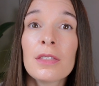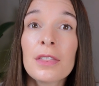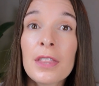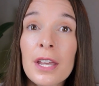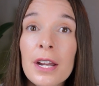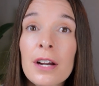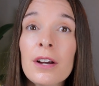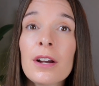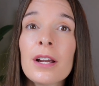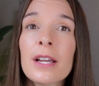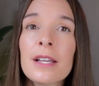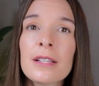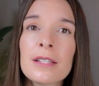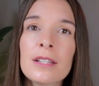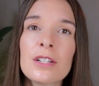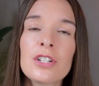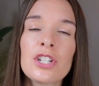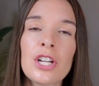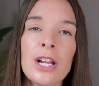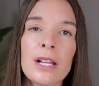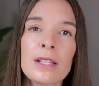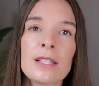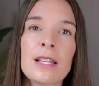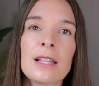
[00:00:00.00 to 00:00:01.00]
there is a
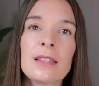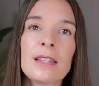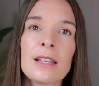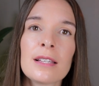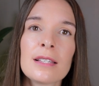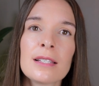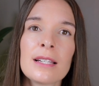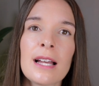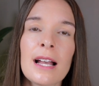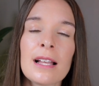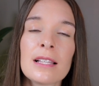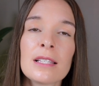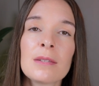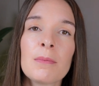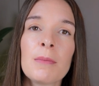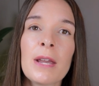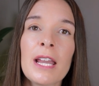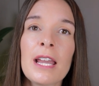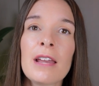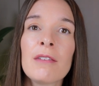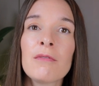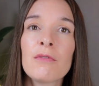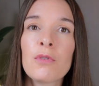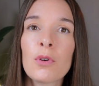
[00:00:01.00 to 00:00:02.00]
chance that this test
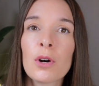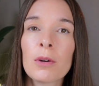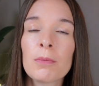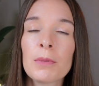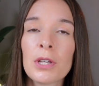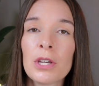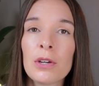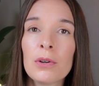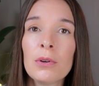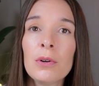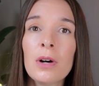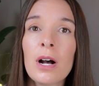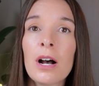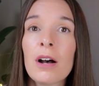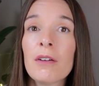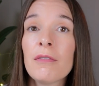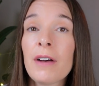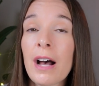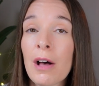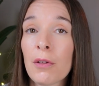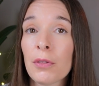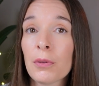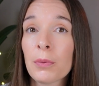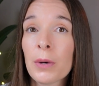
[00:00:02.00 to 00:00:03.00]
may inform you of
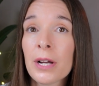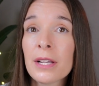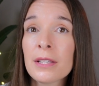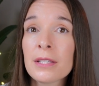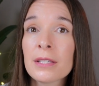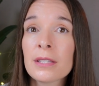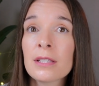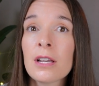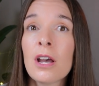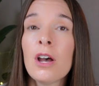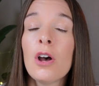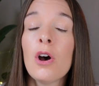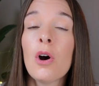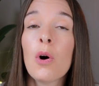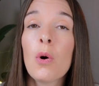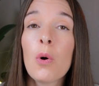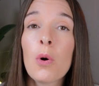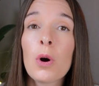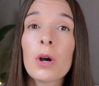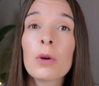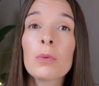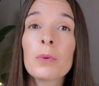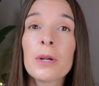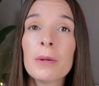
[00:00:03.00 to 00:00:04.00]
health risks
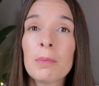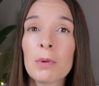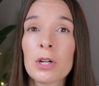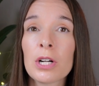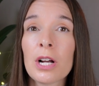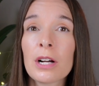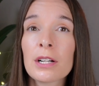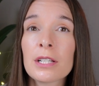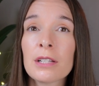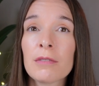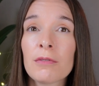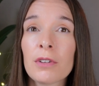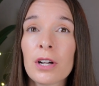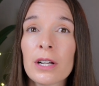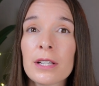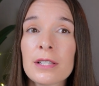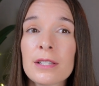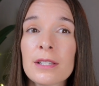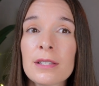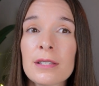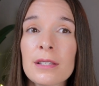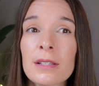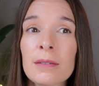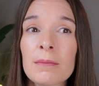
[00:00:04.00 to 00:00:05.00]
or reproductive
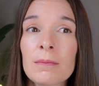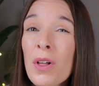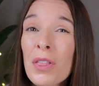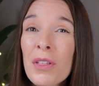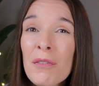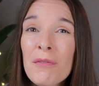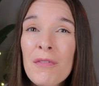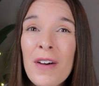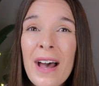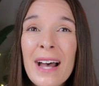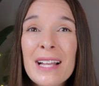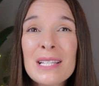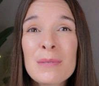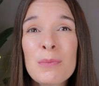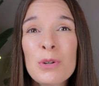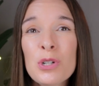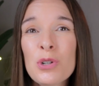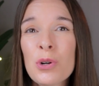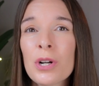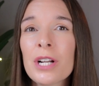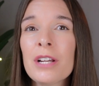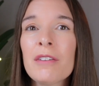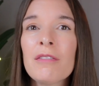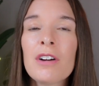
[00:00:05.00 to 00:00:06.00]
risks. While the vast
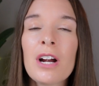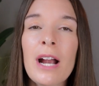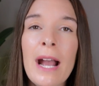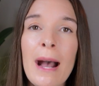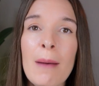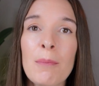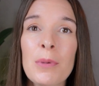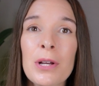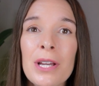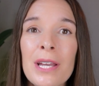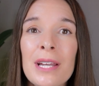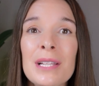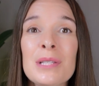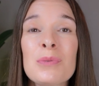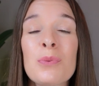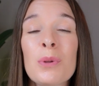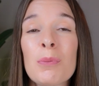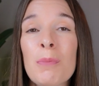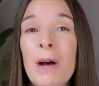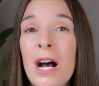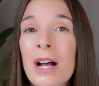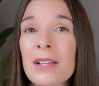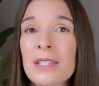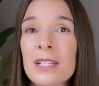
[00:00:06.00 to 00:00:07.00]
majority of our applicants
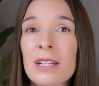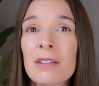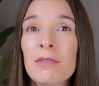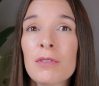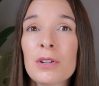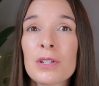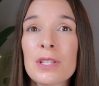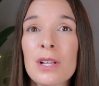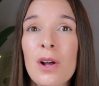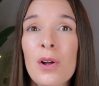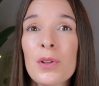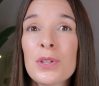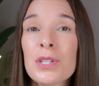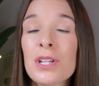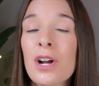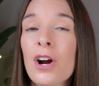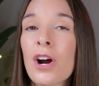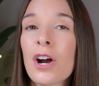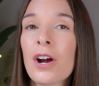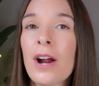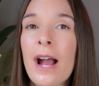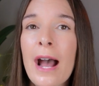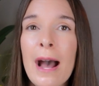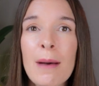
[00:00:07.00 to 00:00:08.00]
with positive results
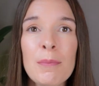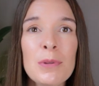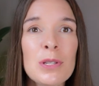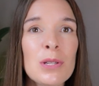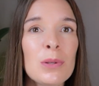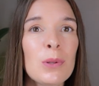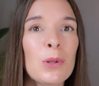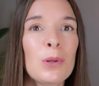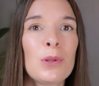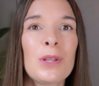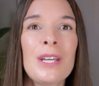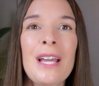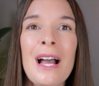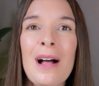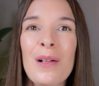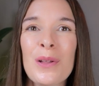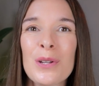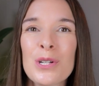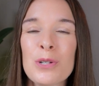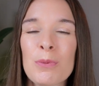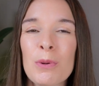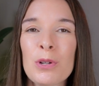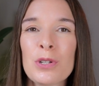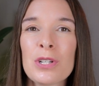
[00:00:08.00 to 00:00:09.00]
are absolutely
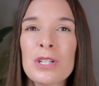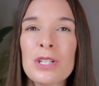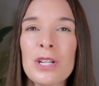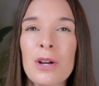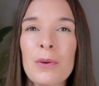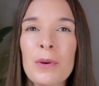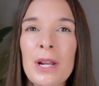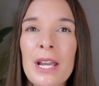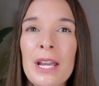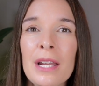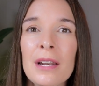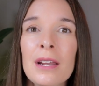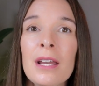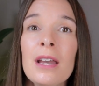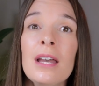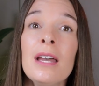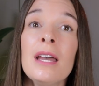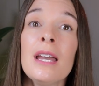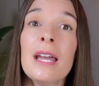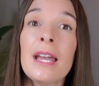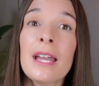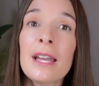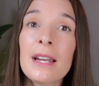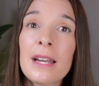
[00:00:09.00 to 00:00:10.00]
eligible to donate,
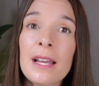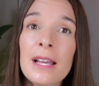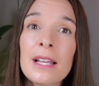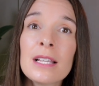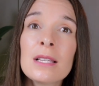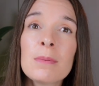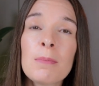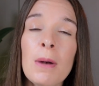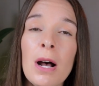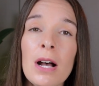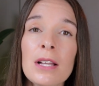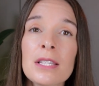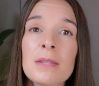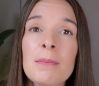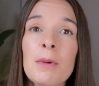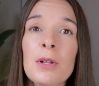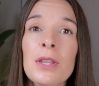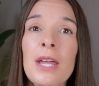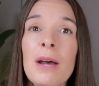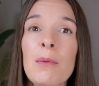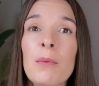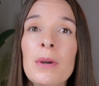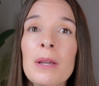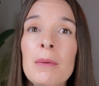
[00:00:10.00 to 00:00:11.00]
it is possible
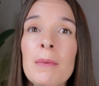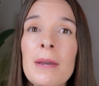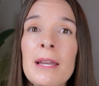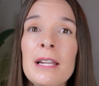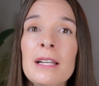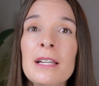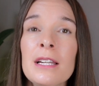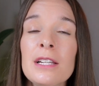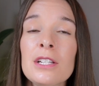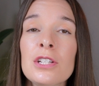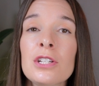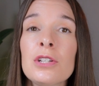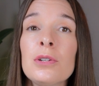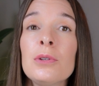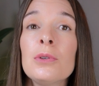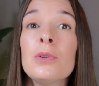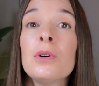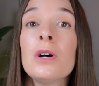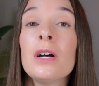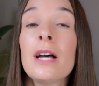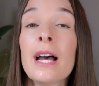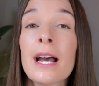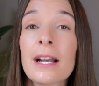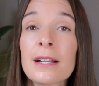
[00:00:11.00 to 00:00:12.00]
that we may need
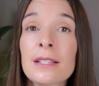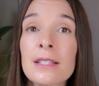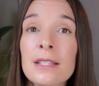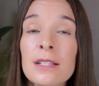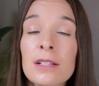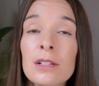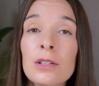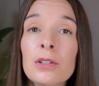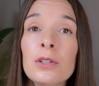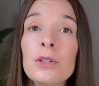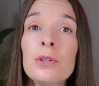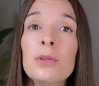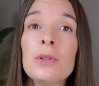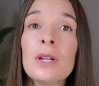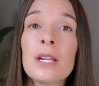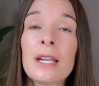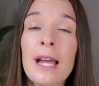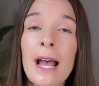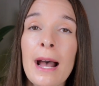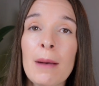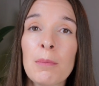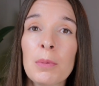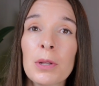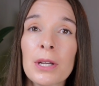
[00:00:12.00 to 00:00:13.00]
to exclude an
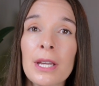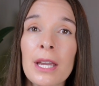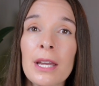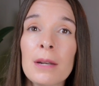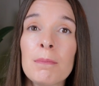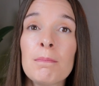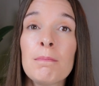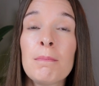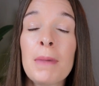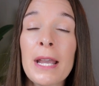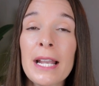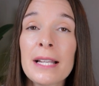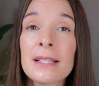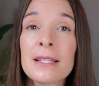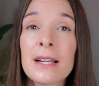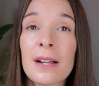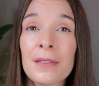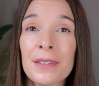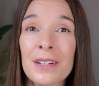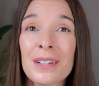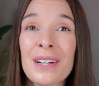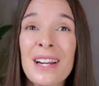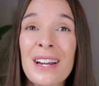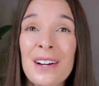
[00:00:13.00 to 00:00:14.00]
applicant based
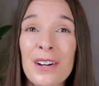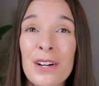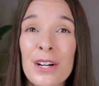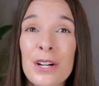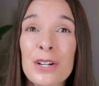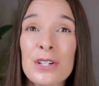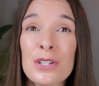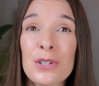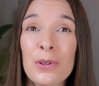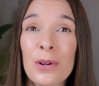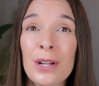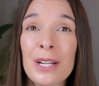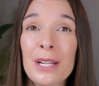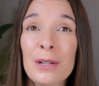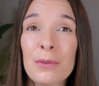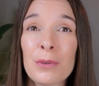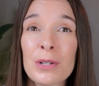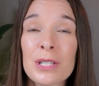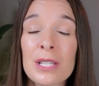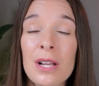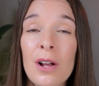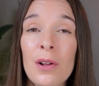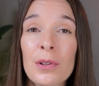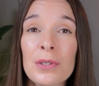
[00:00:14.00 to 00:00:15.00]
on their carrier screening
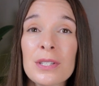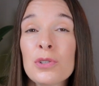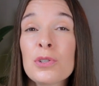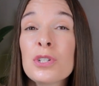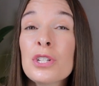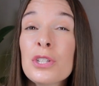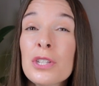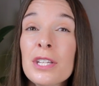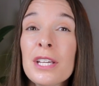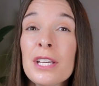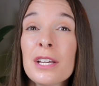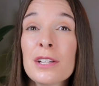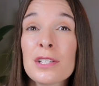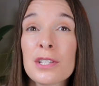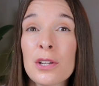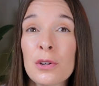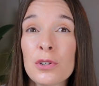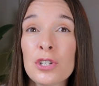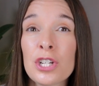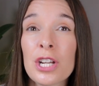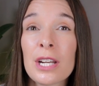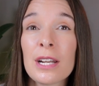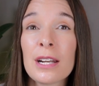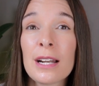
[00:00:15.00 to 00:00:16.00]
result due to the
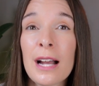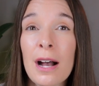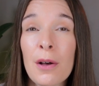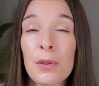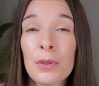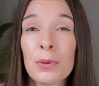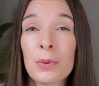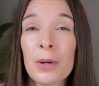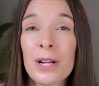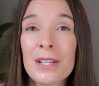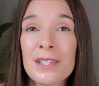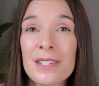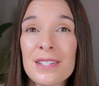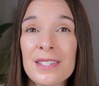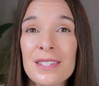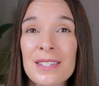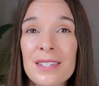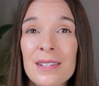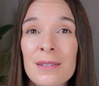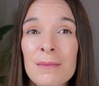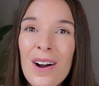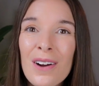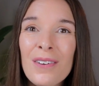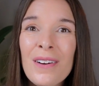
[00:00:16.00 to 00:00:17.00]
associated health
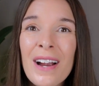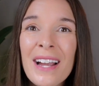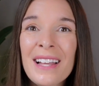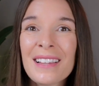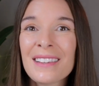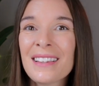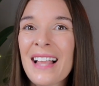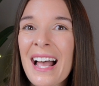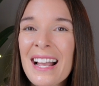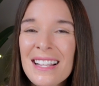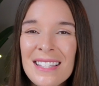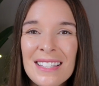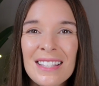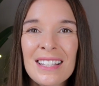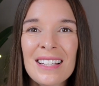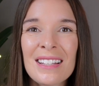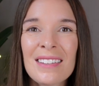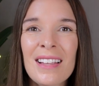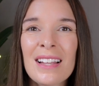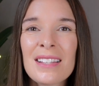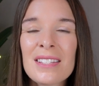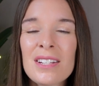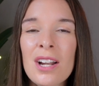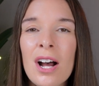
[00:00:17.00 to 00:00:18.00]
risks. All right, lastly,
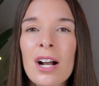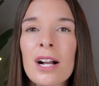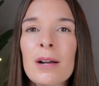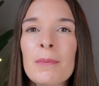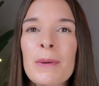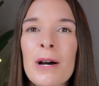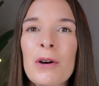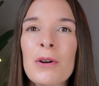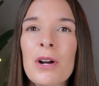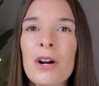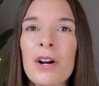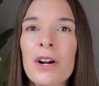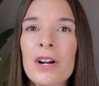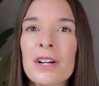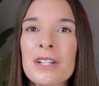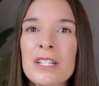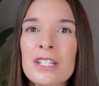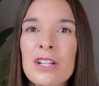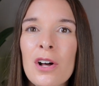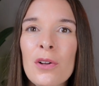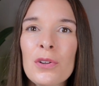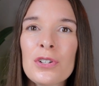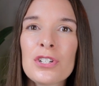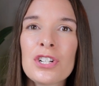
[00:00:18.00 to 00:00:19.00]
let's talk about our
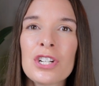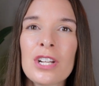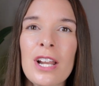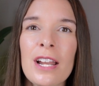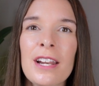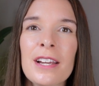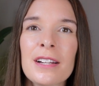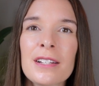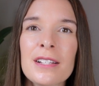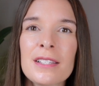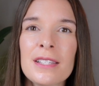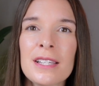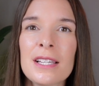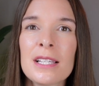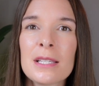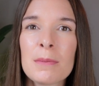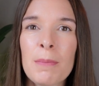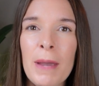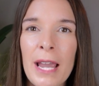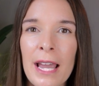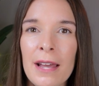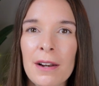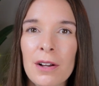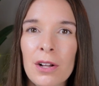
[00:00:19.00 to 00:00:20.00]
adult genetic disease
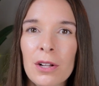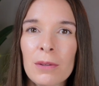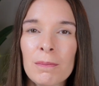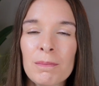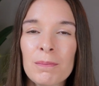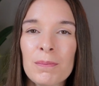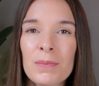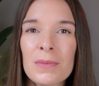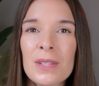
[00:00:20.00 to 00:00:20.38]
panel.